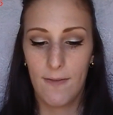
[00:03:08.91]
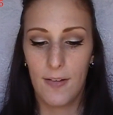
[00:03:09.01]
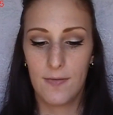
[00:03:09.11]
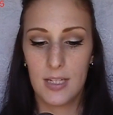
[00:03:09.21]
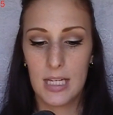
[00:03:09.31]

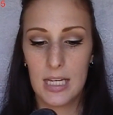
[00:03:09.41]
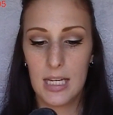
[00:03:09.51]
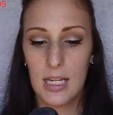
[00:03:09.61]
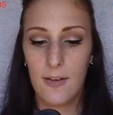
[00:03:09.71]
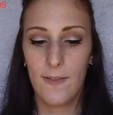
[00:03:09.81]

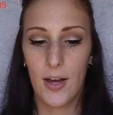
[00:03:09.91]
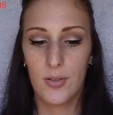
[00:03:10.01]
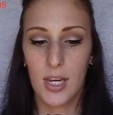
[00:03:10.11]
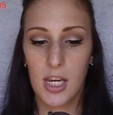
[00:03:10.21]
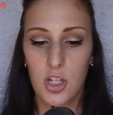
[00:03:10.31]
15
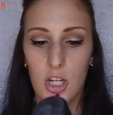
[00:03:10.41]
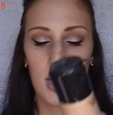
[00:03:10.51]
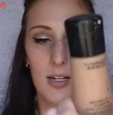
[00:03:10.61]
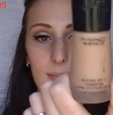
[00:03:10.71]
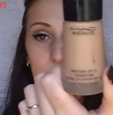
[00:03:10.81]
foundation,